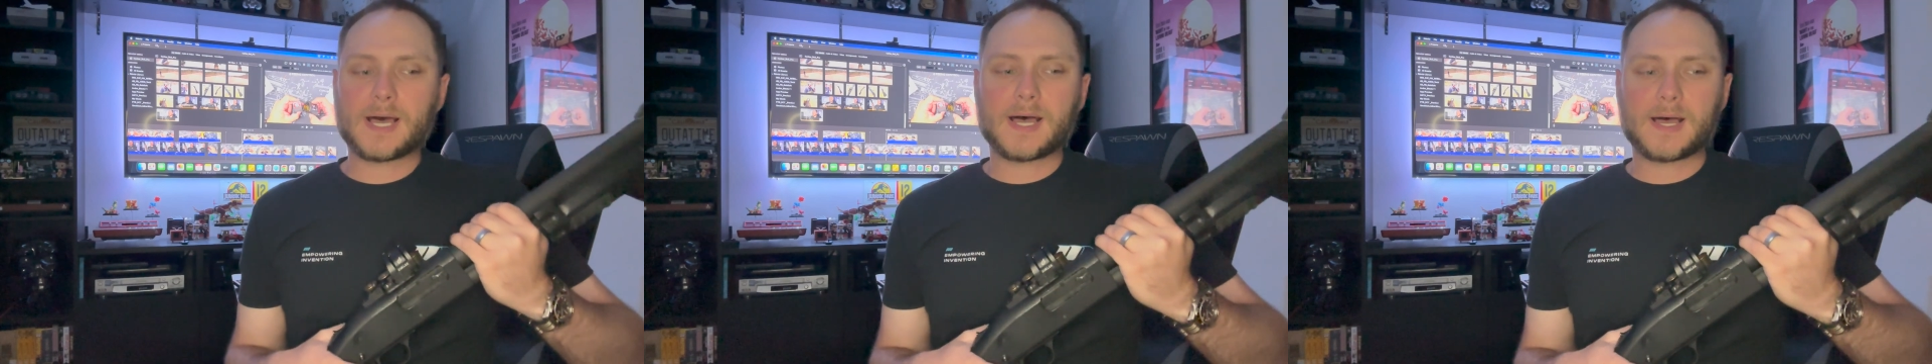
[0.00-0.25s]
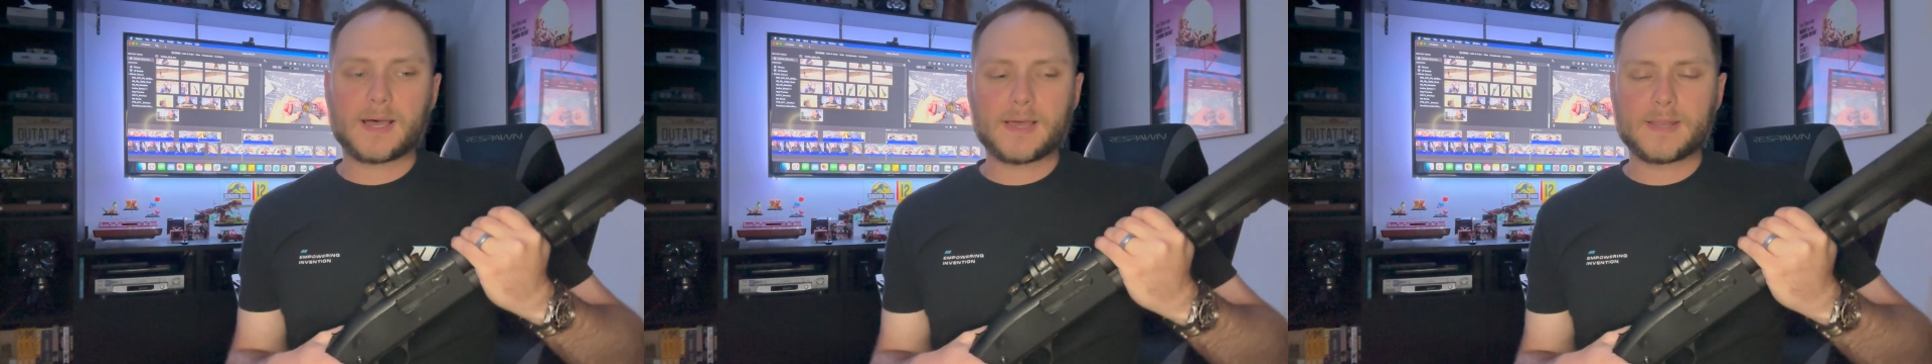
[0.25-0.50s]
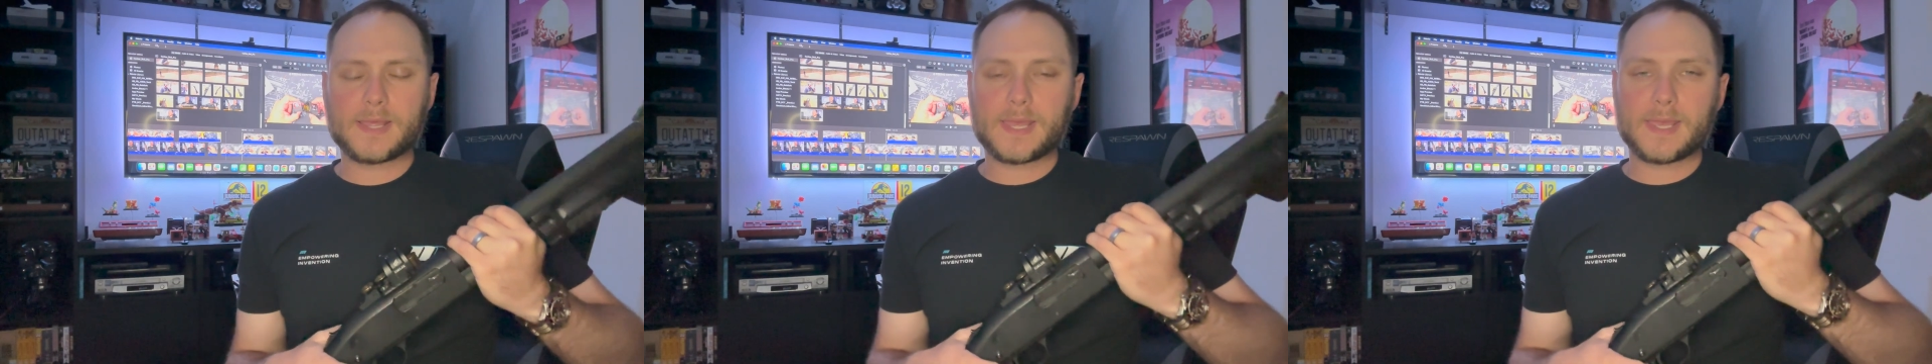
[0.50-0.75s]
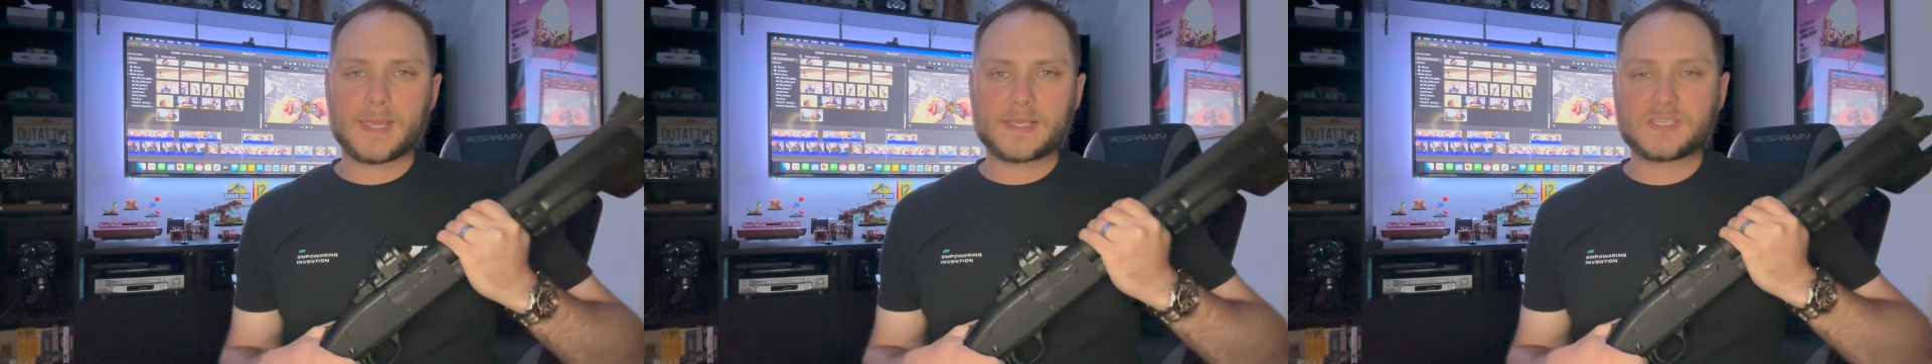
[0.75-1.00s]
on
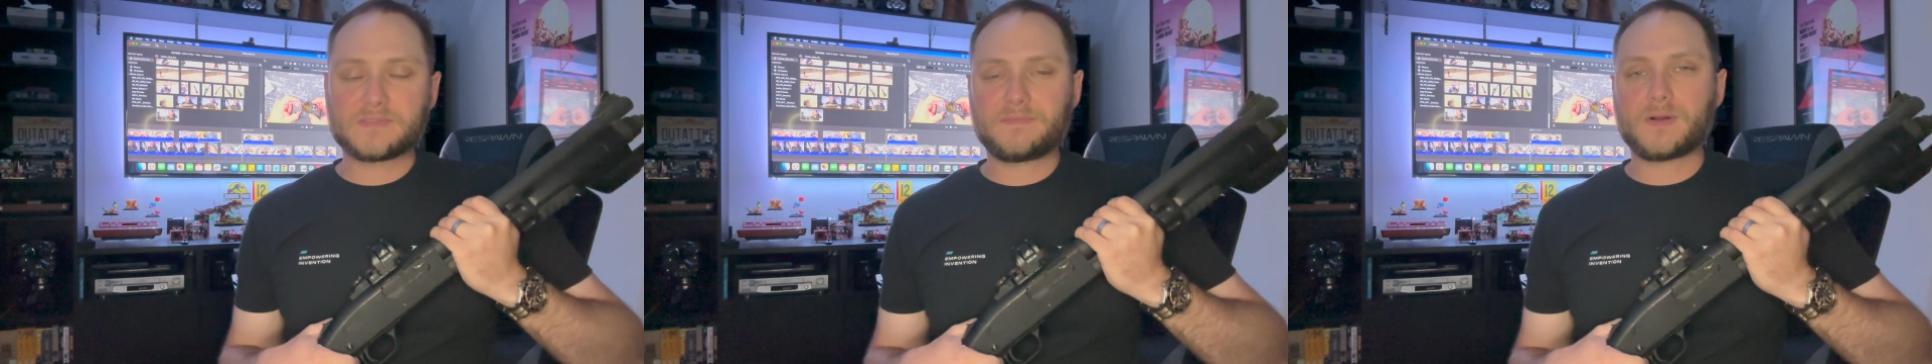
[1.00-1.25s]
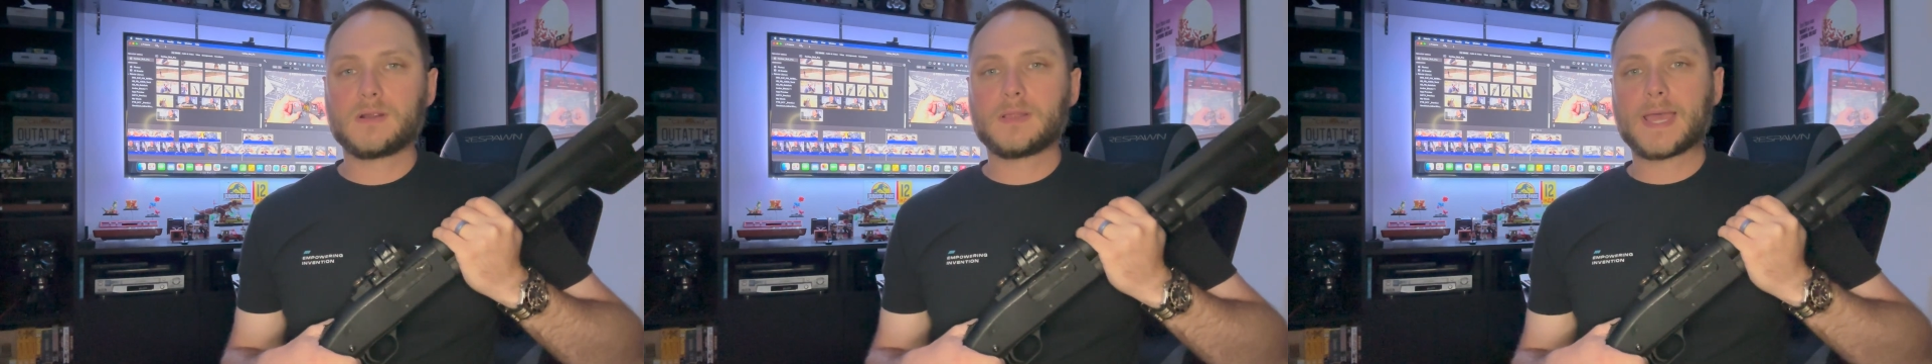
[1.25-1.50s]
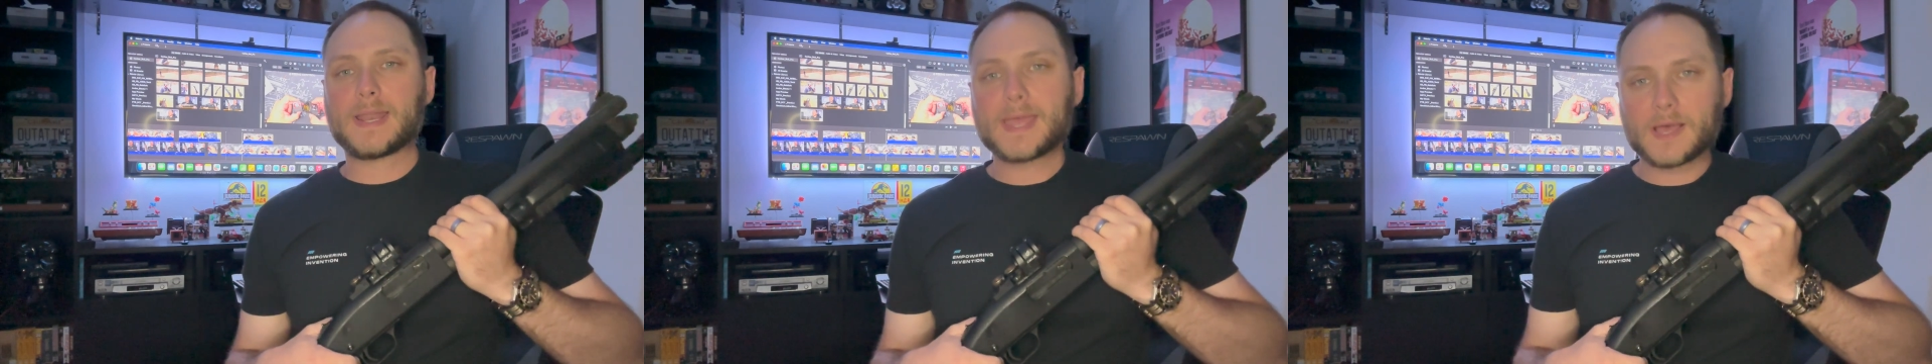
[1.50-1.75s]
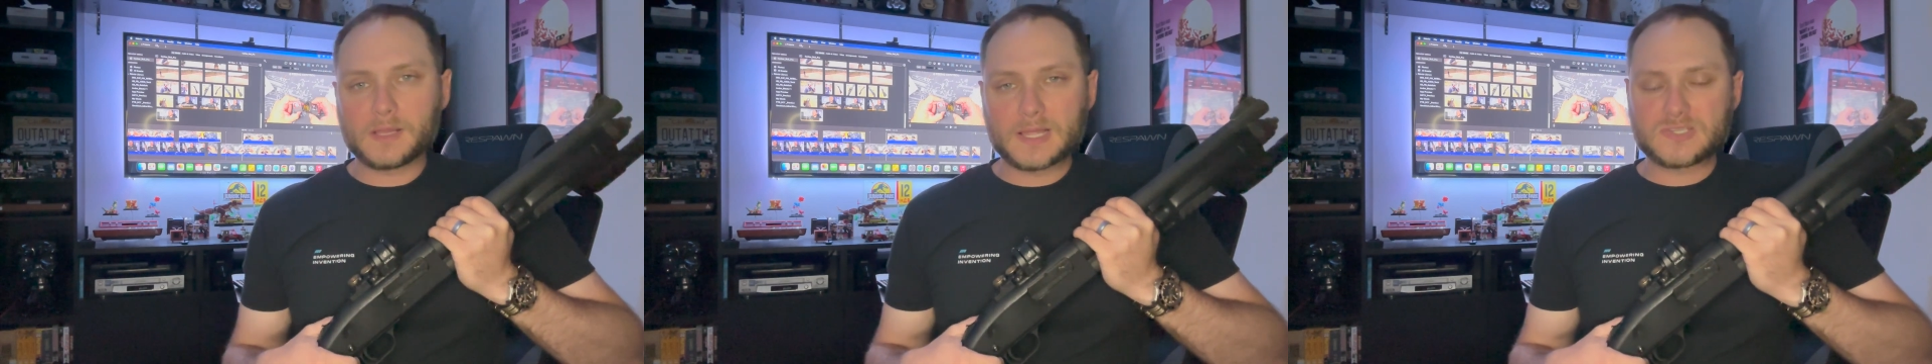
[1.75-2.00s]
a Safariland
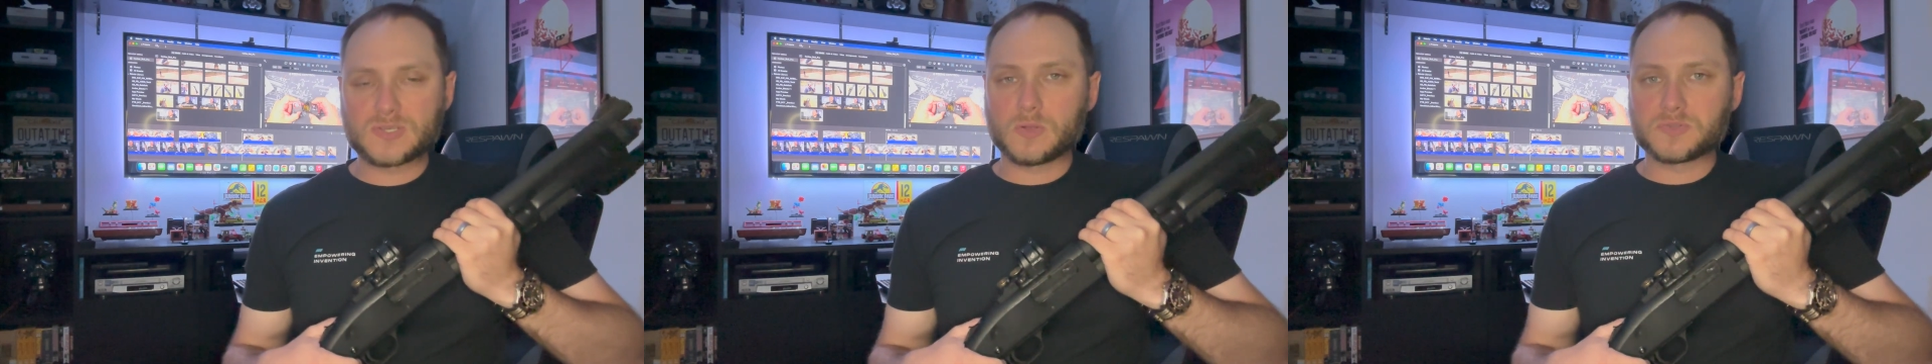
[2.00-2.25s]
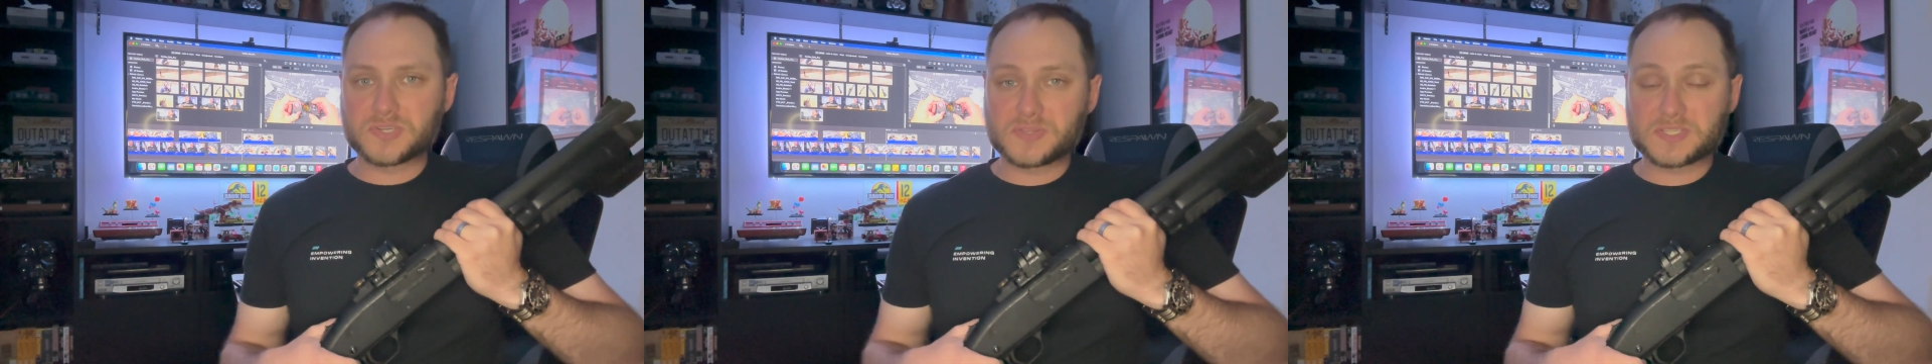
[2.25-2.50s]
LS holster.